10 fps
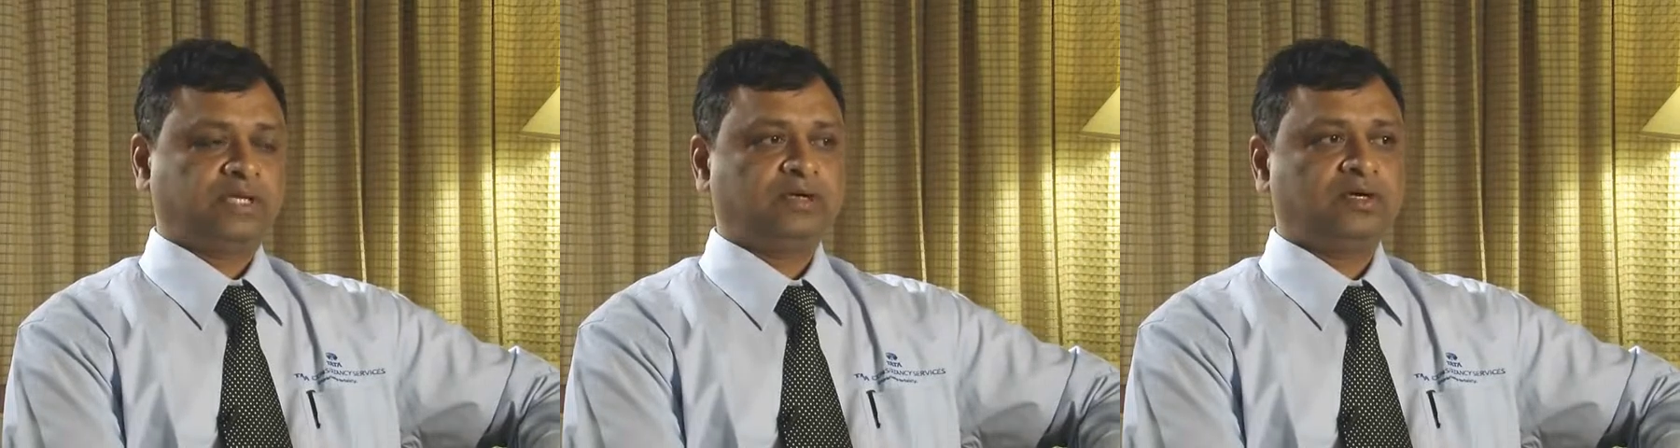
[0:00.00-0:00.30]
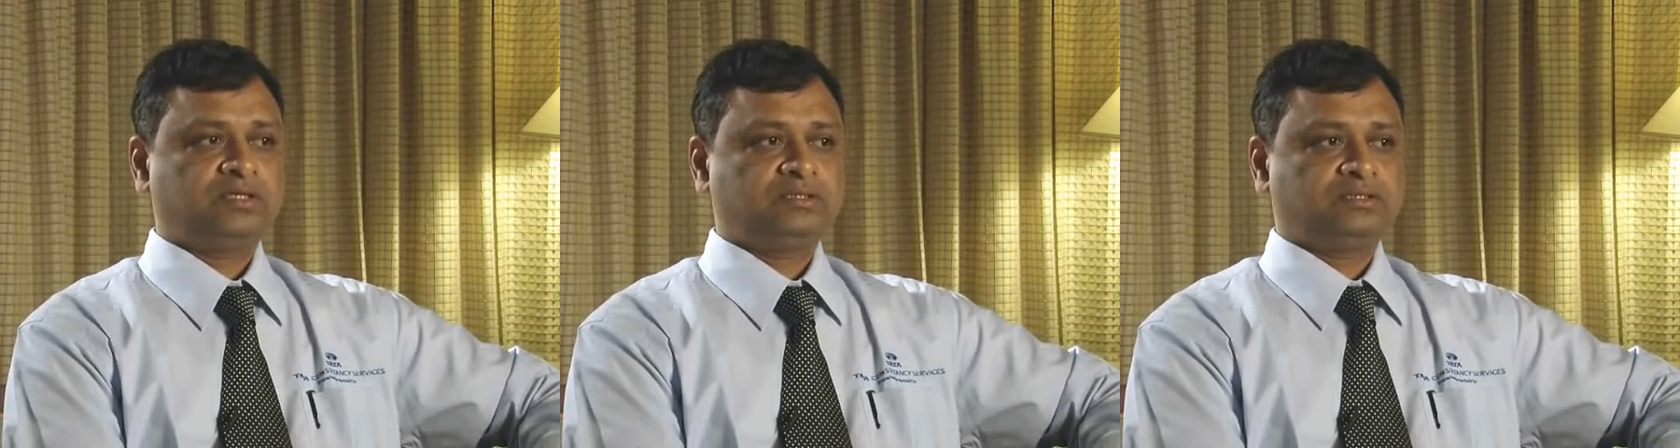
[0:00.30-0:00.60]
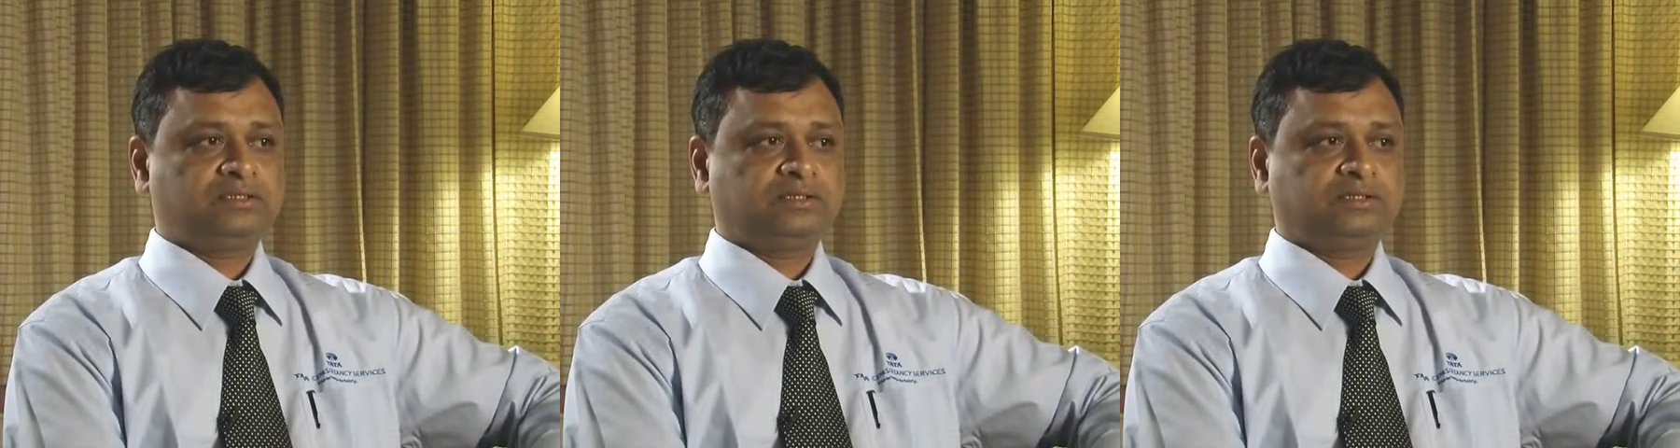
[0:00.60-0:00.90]
I got
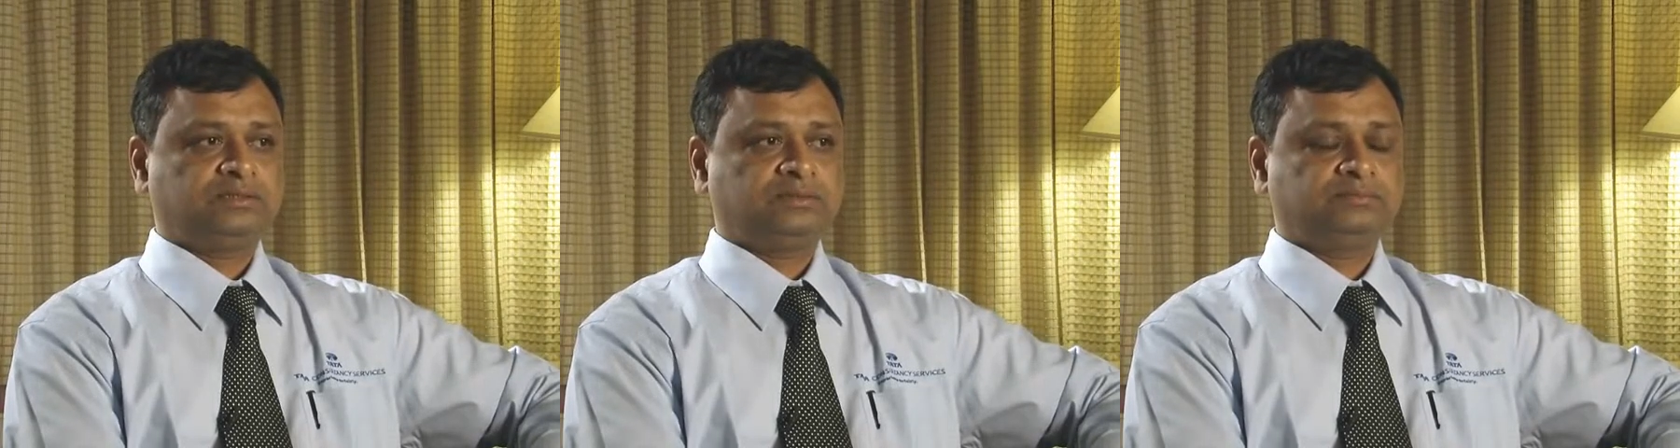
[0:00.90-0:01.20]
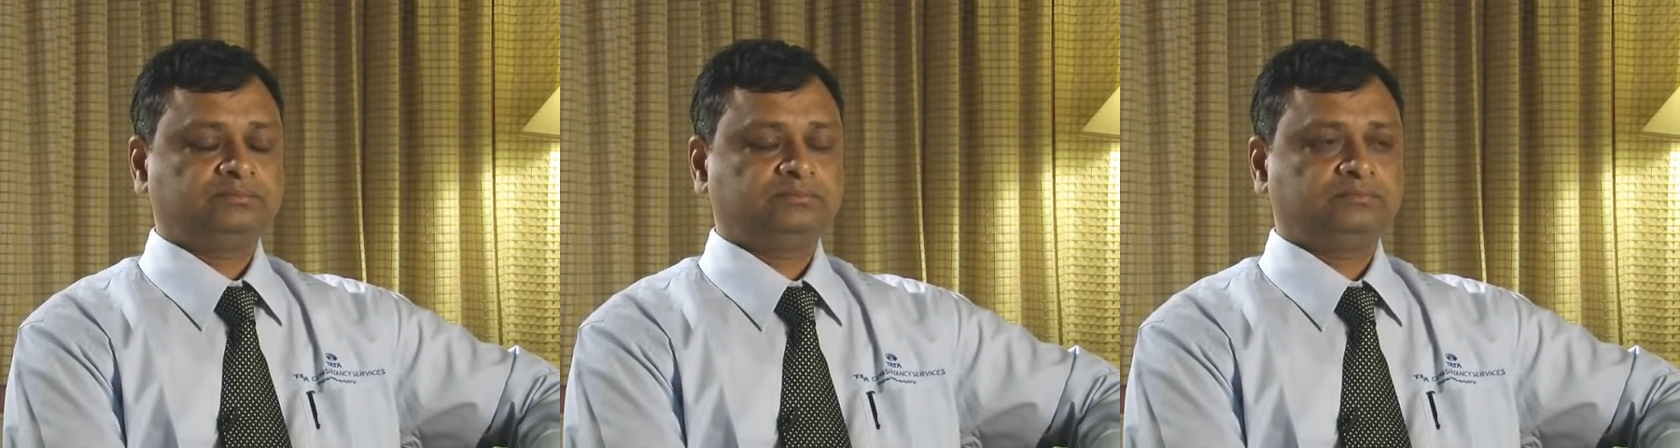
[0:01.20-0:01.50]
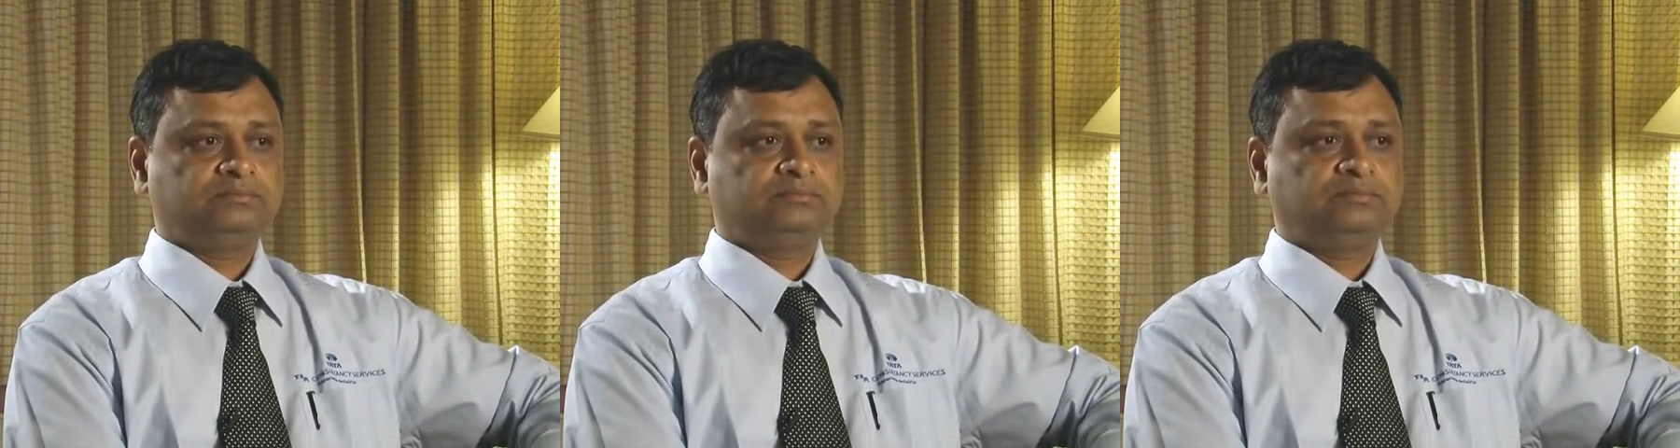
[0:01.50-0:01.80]
uh,
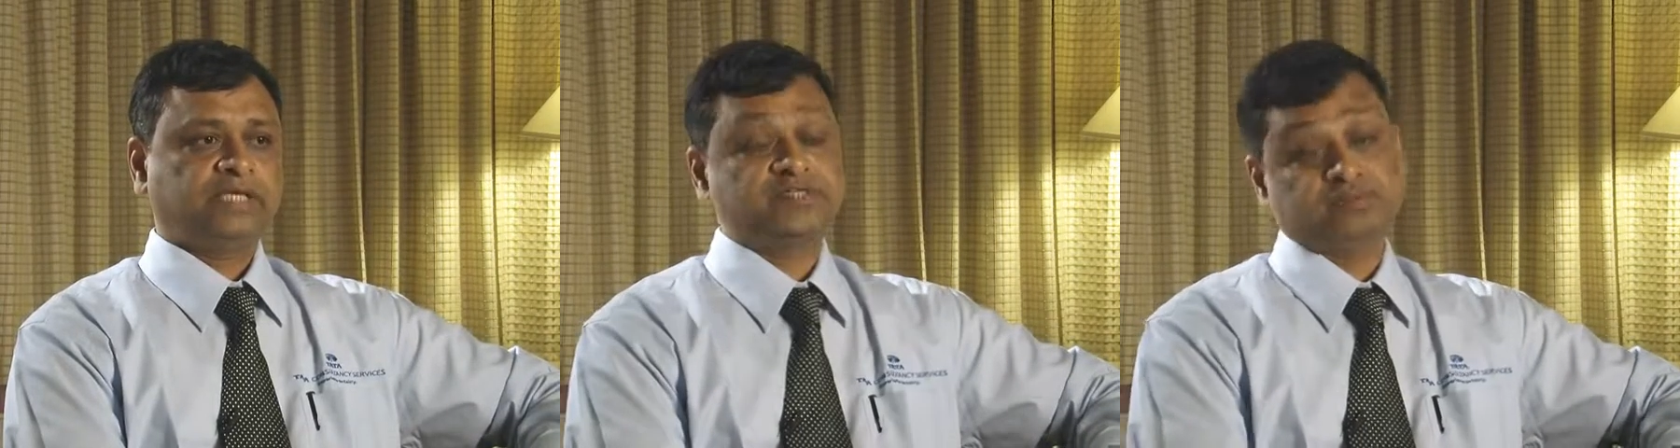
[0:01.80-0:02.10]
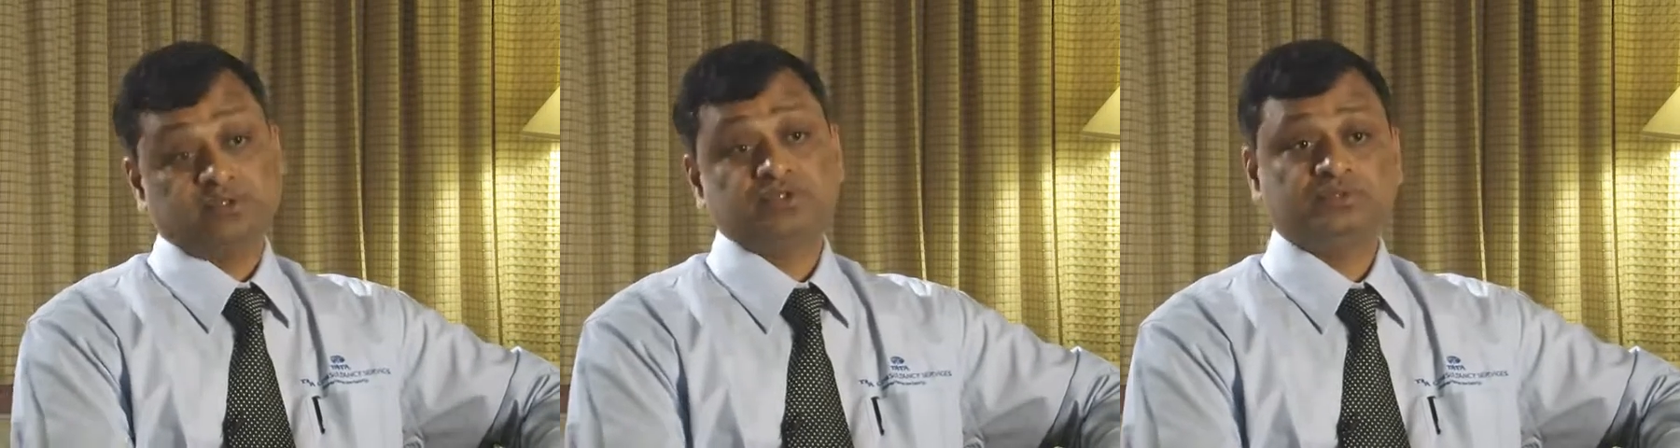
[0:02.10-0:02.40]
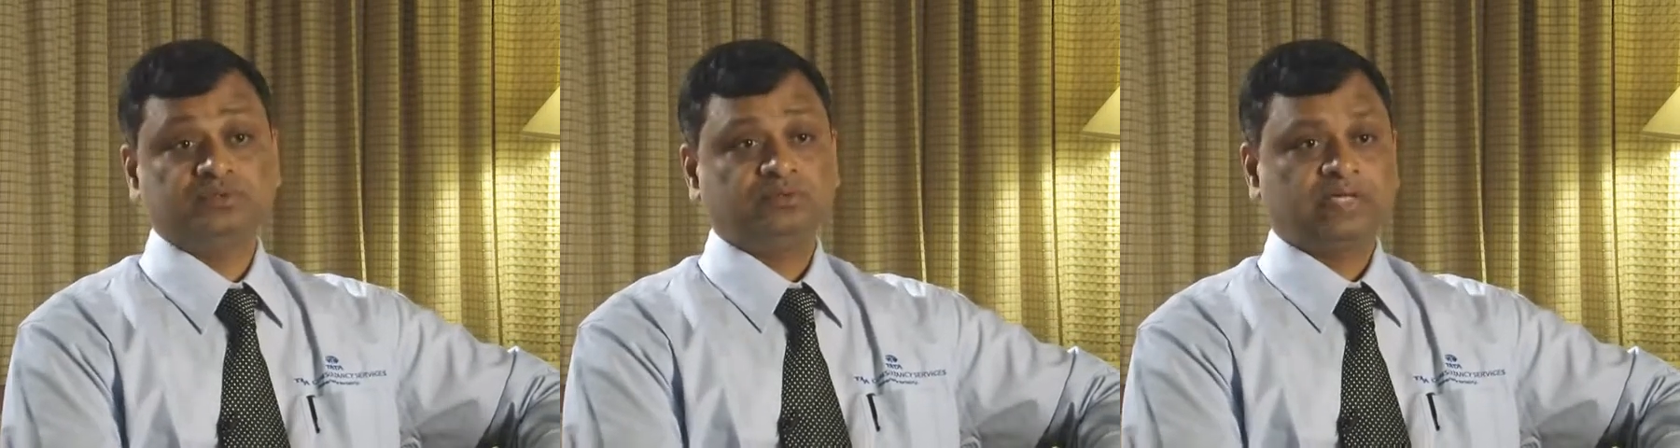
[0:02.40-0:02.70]
exposed
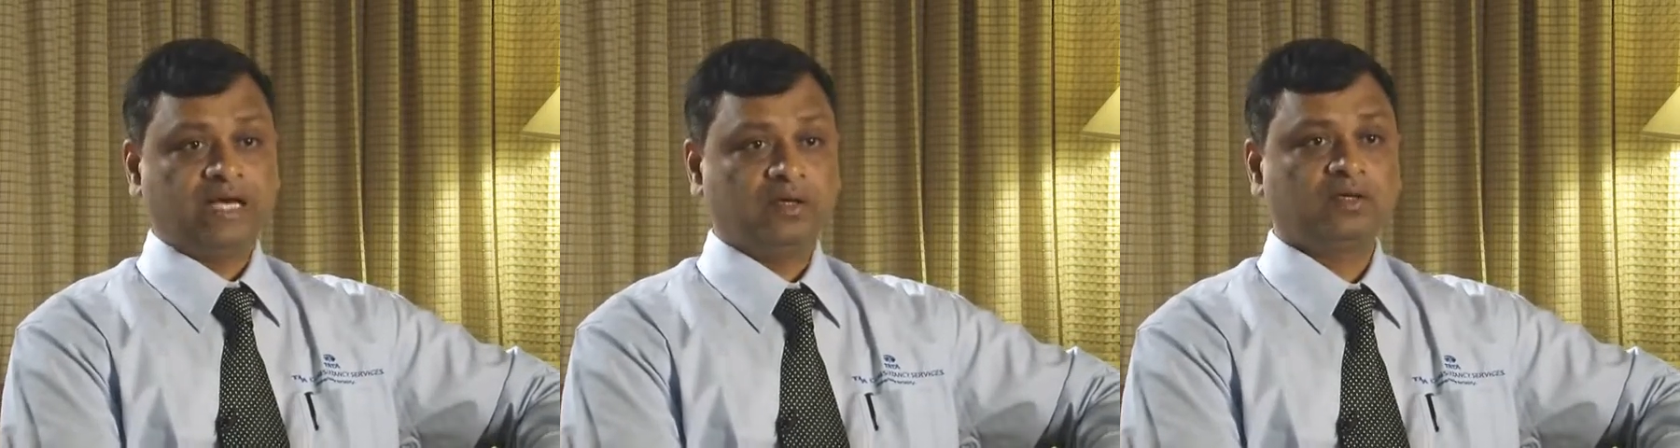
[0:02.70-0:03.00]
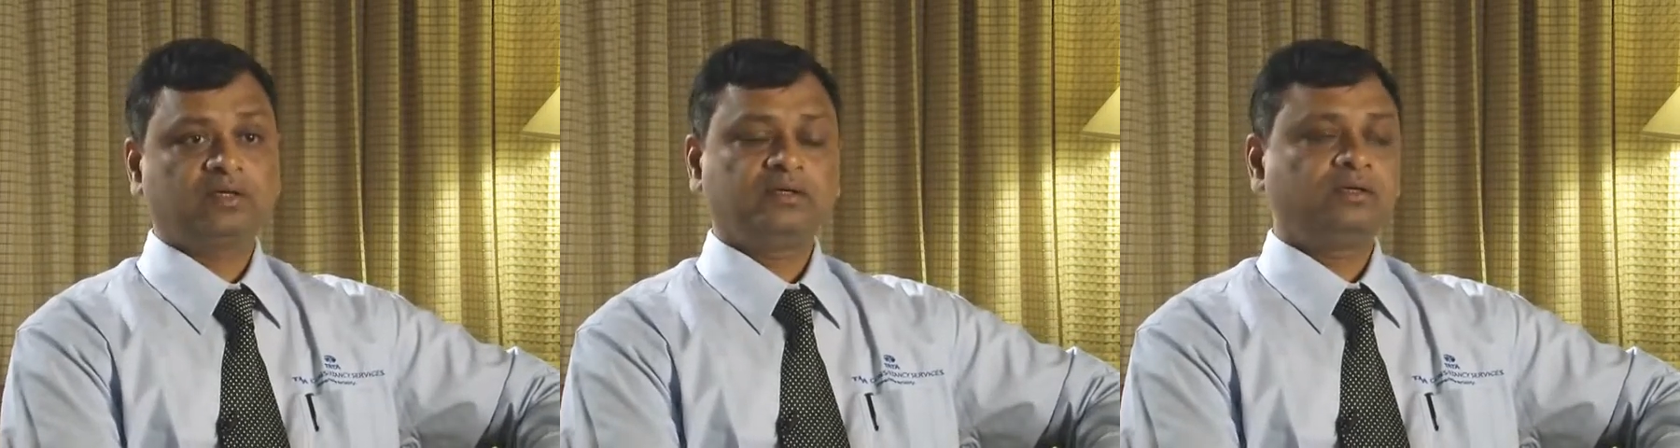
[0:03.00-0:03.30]
to Dialogue.